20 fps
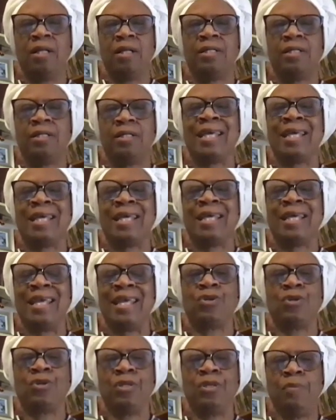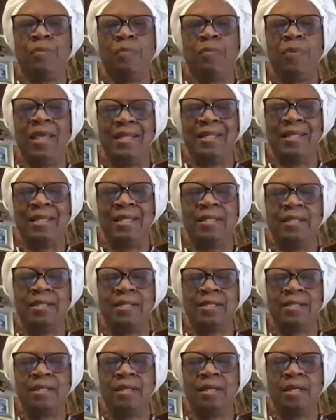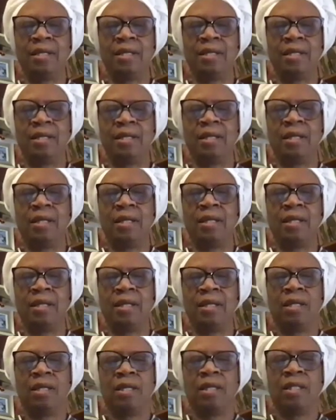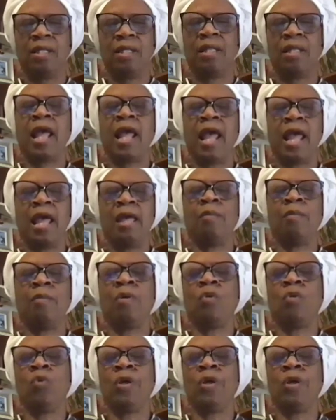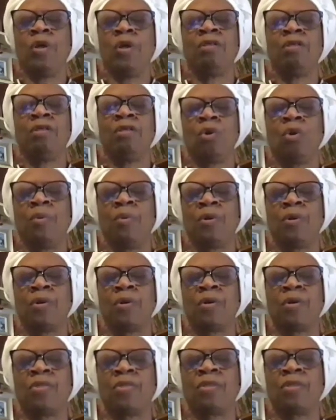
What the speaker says: to interdependence that came with your birth.